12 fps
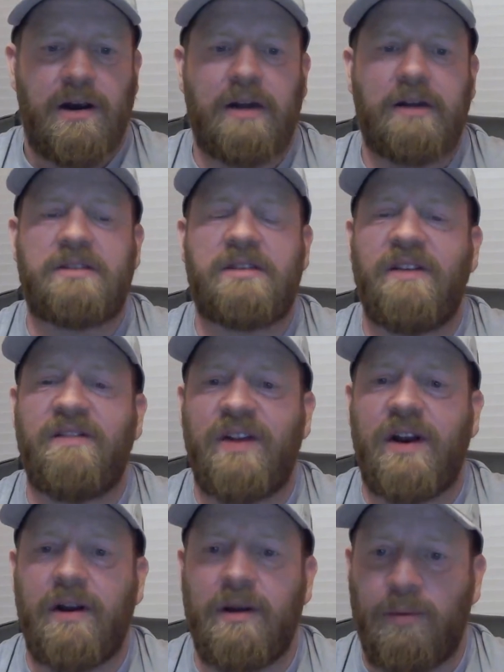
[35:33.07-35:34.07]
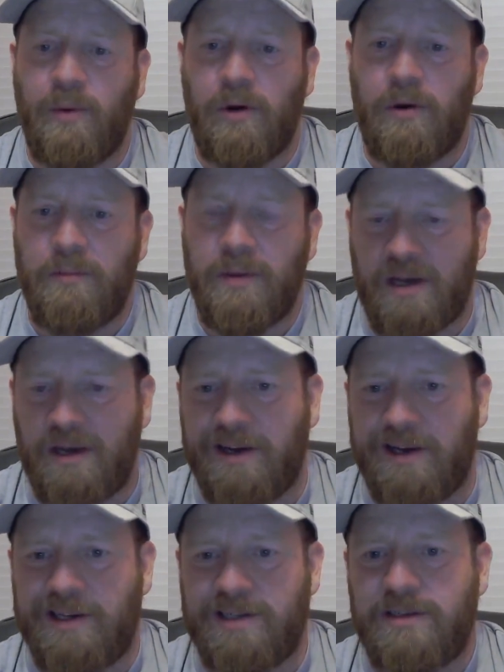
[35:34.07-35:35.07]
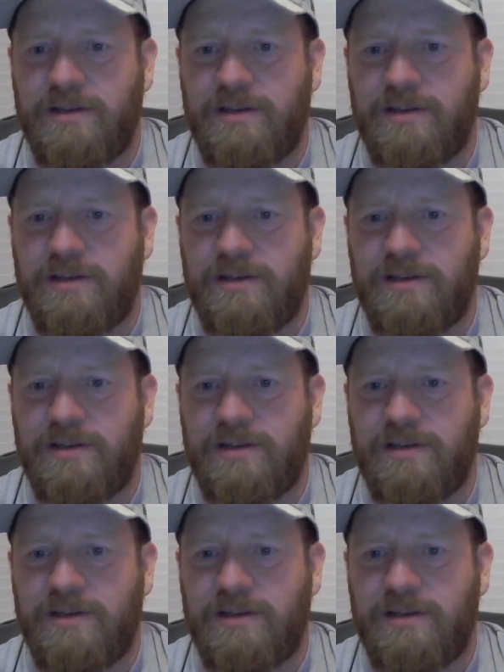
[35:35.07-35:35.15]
I'm going to say very important because